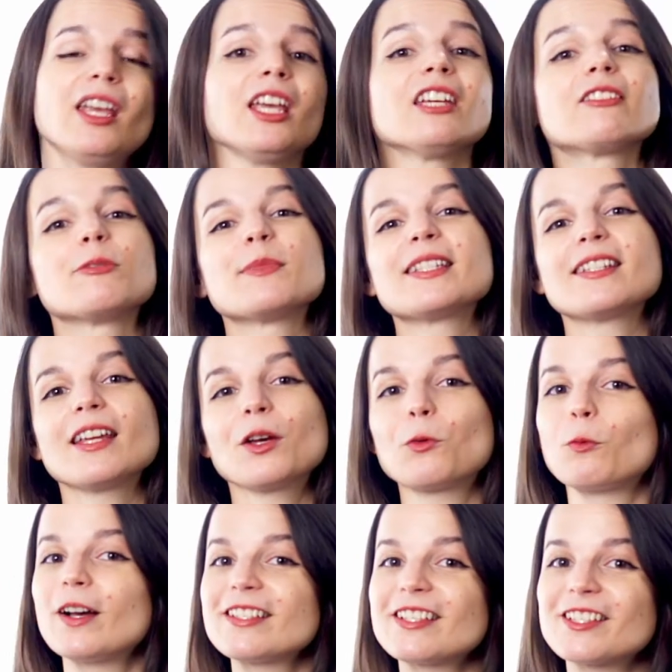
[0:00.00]
If the mistake
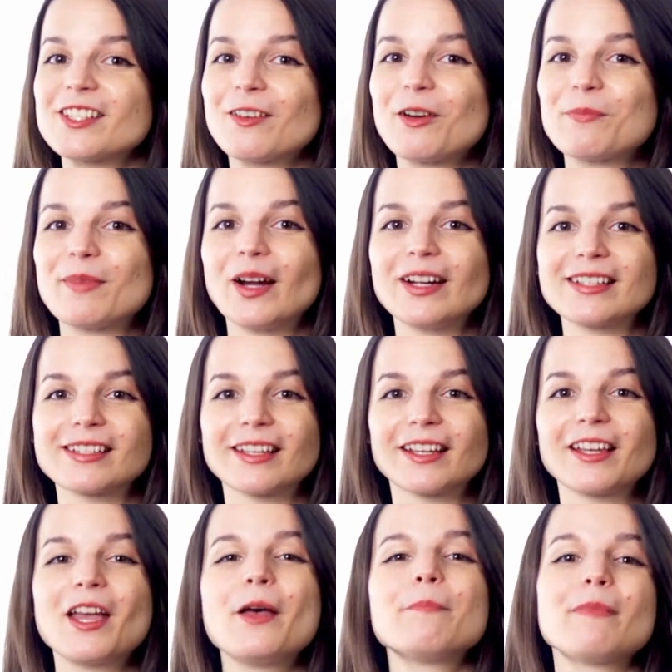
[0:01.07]
wasn't so
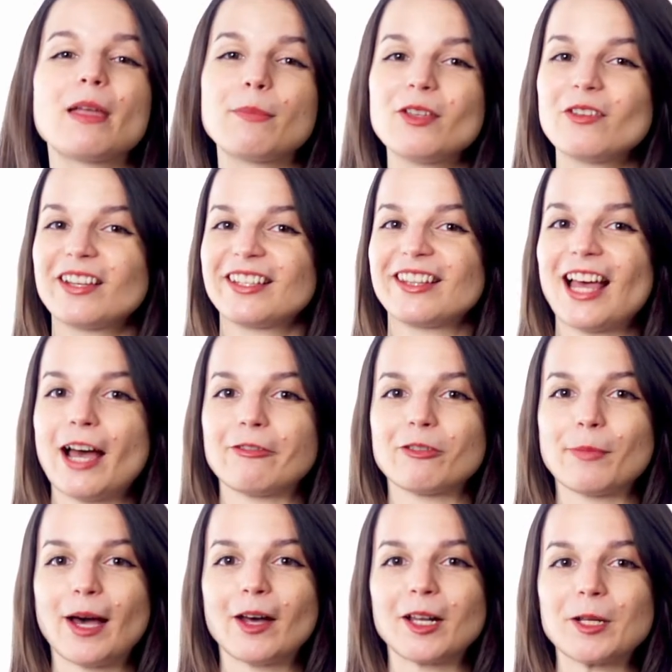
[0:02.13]
embarrassing, maybe you can laugh
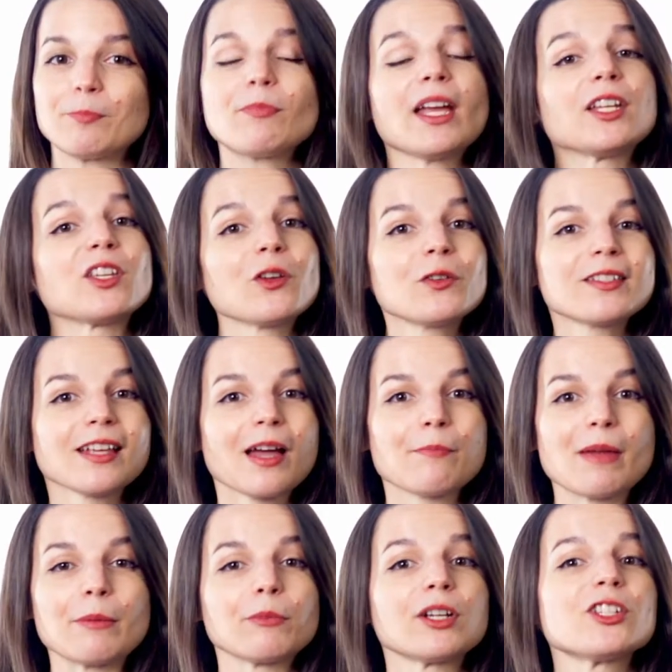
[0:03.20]
about it and use that
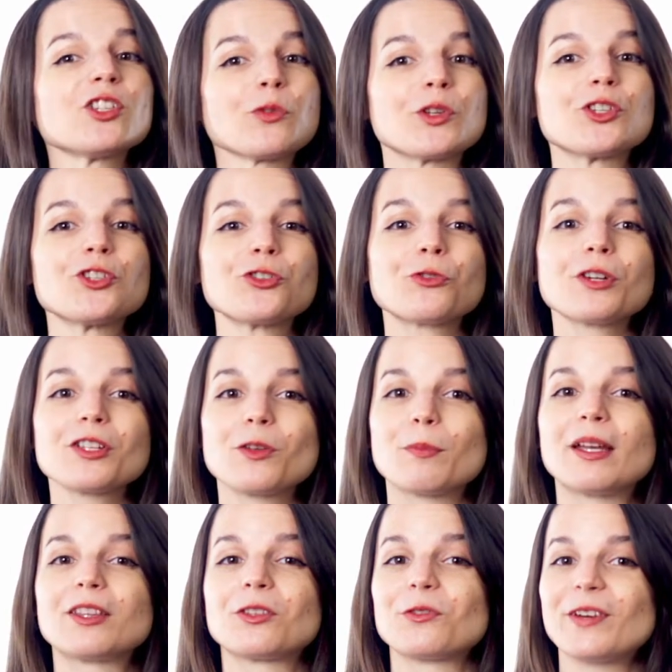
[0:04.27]
memory to ensure you
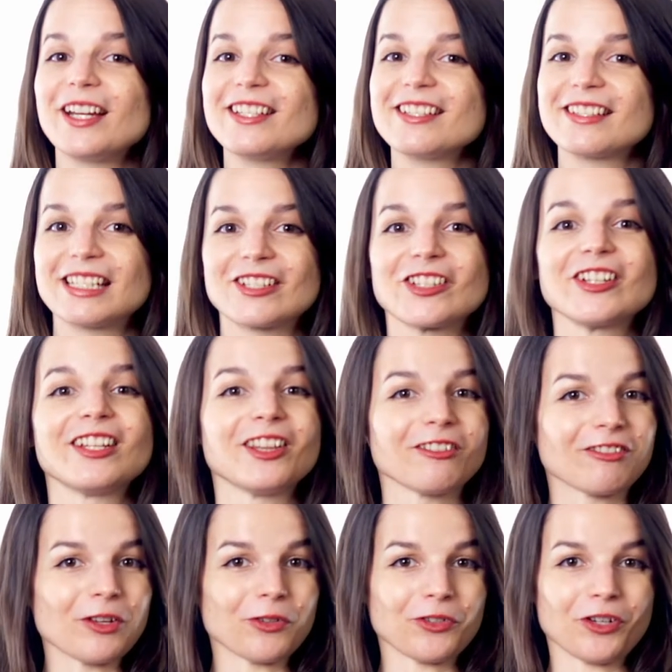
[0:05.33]
make the right decision in the
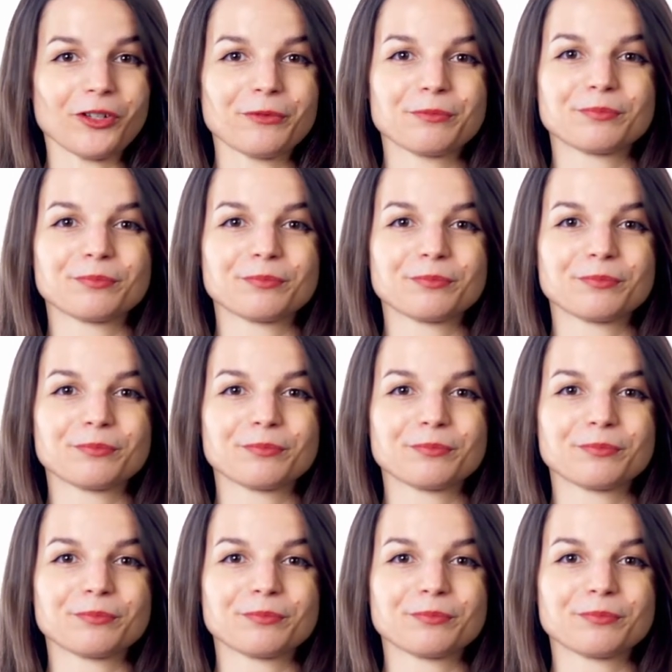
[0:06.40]
future.